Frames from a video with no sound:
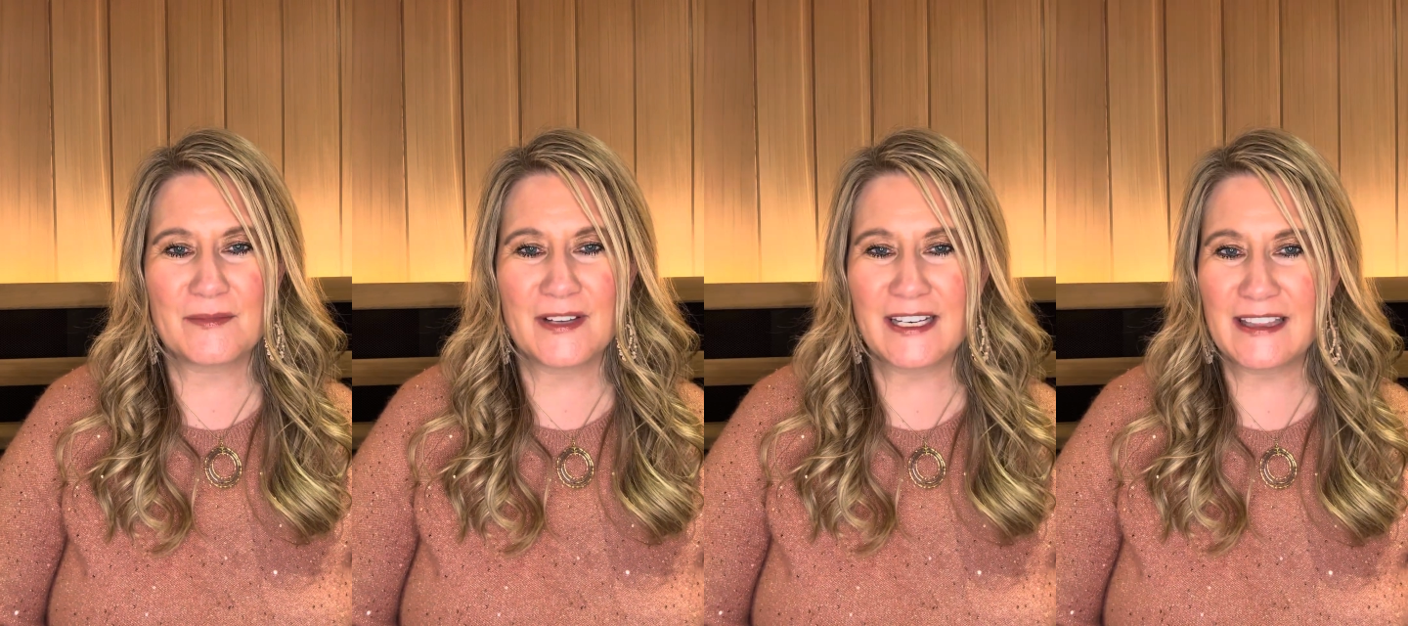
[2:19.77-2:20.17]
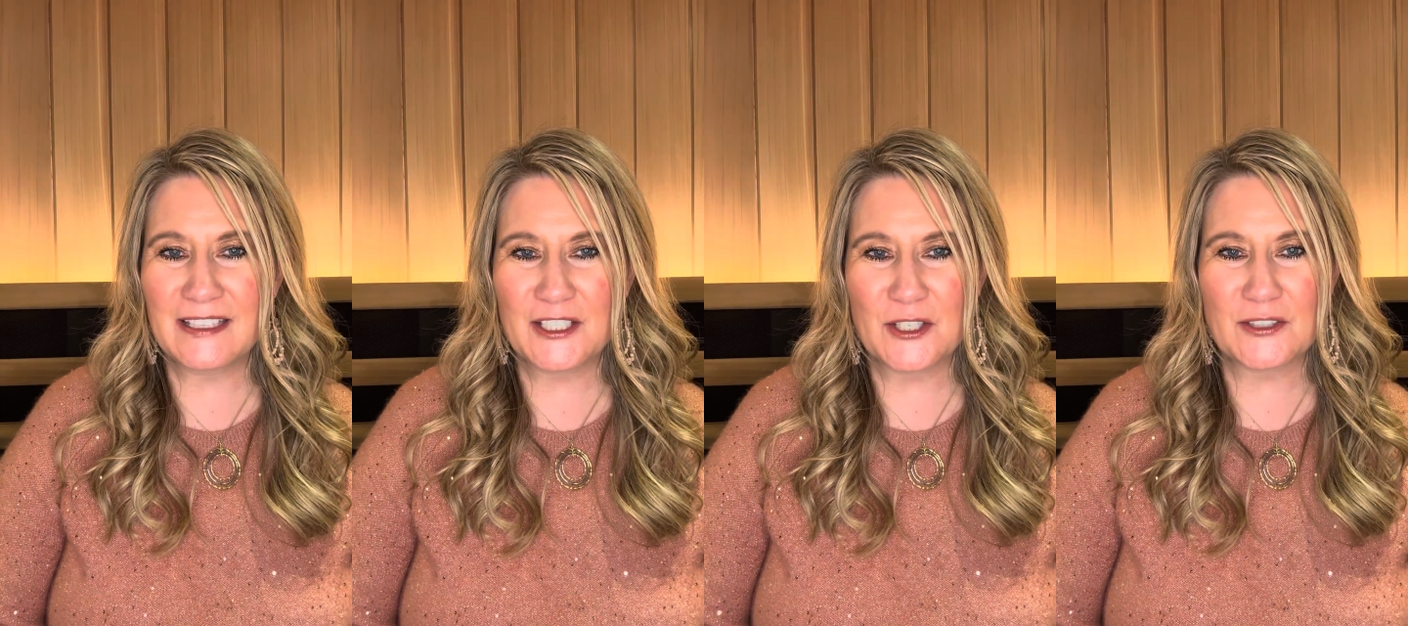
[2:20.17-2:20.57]

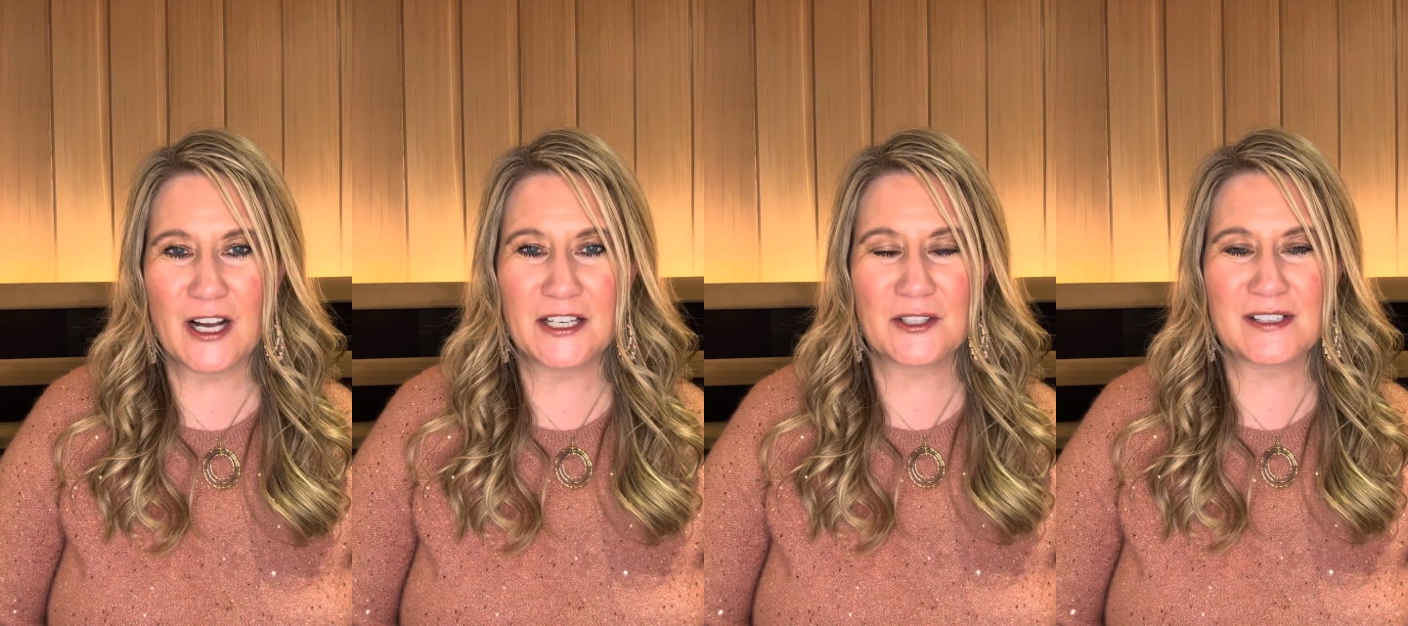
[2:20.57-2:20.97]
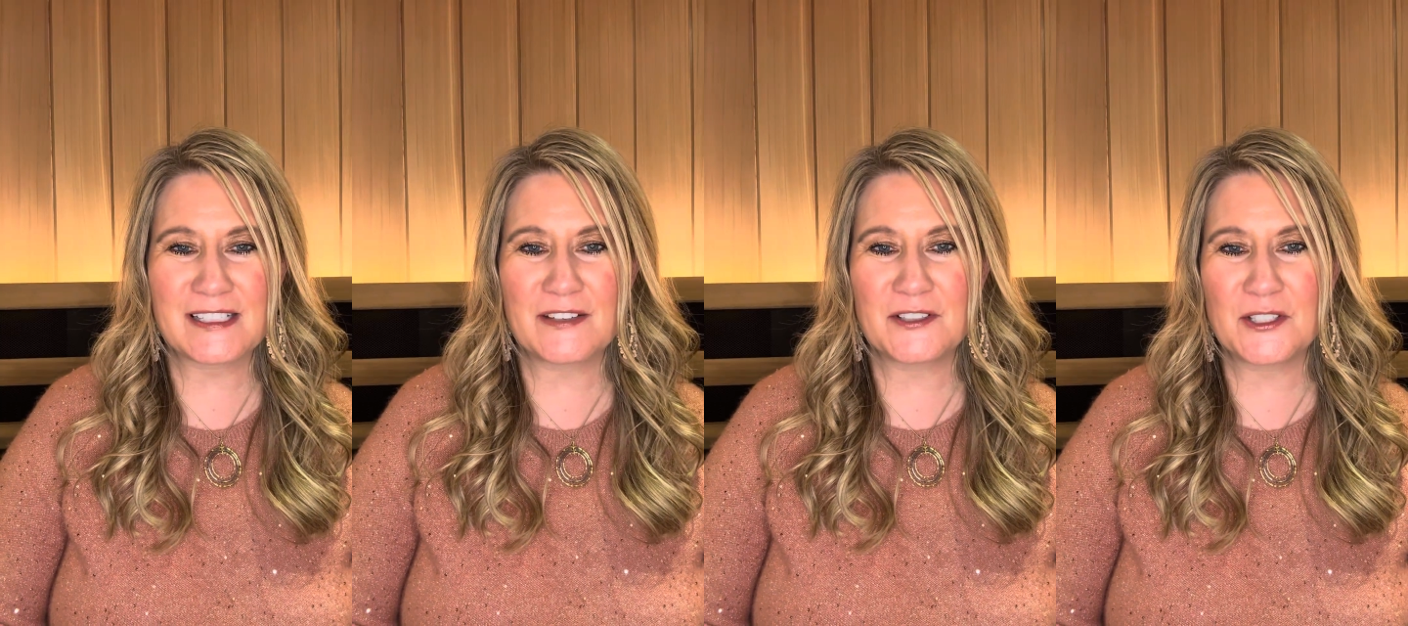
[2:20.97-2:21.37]
anything that your doctor has
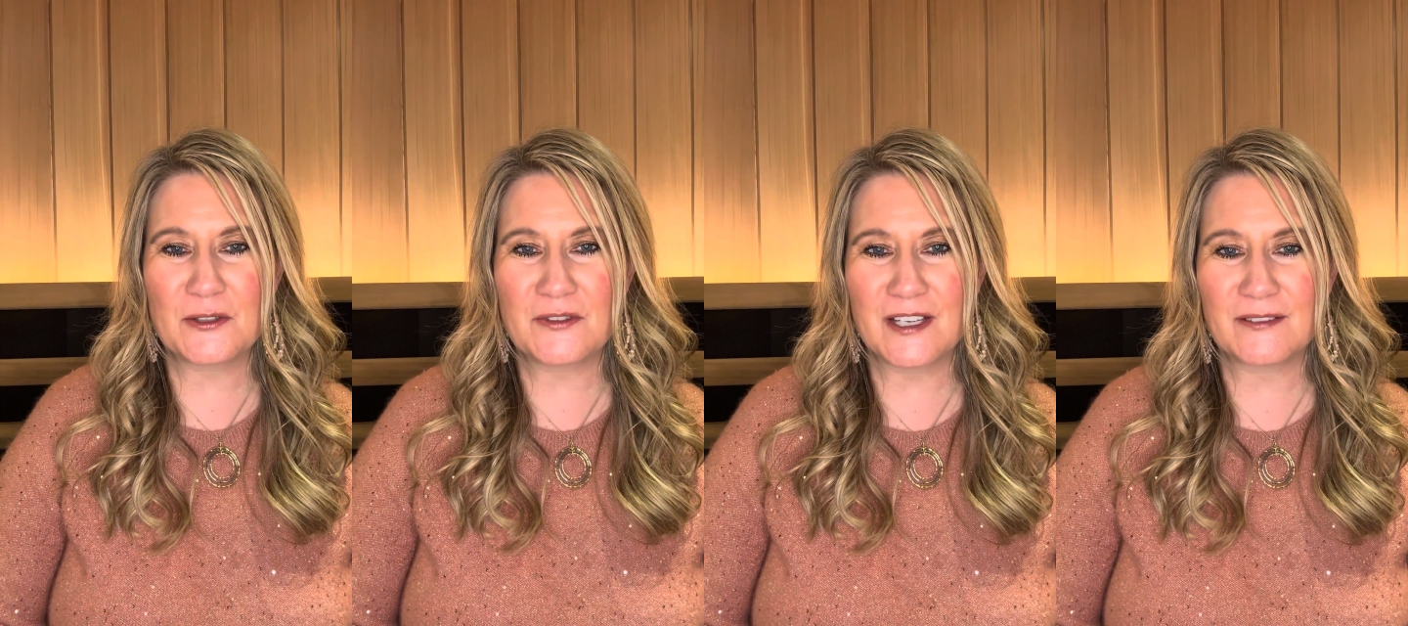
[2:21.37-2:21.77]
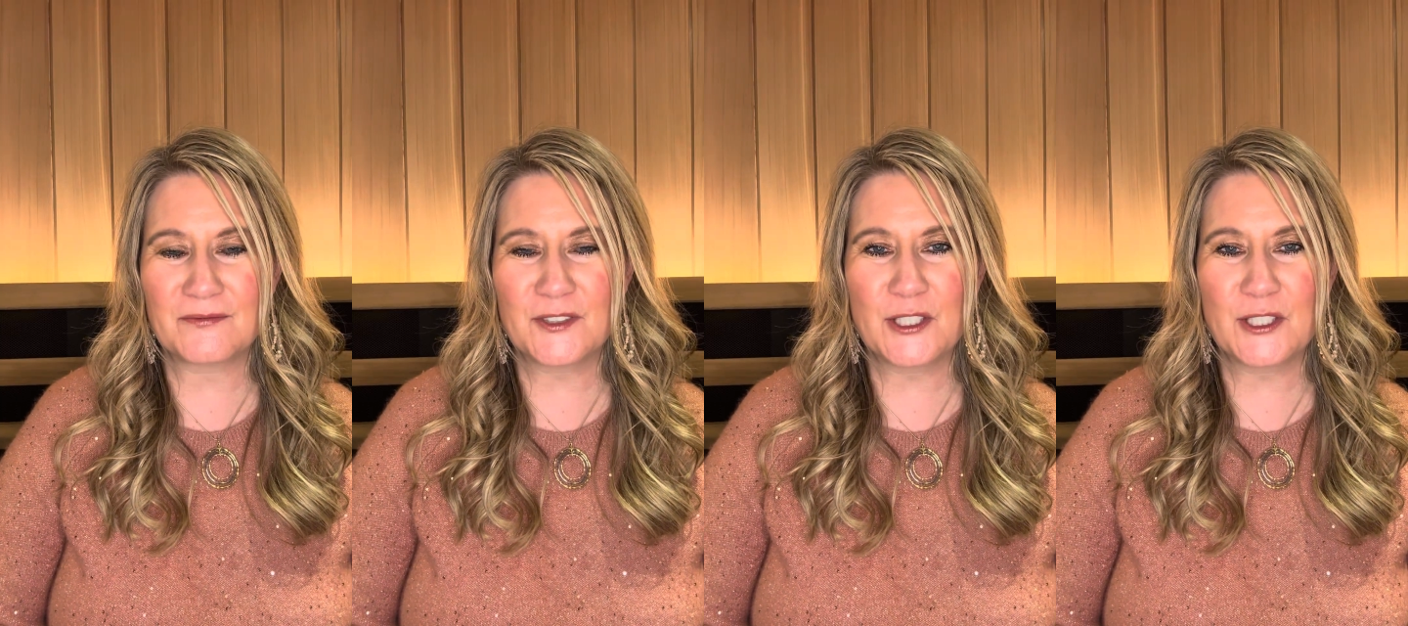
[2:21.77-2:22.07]
given you that,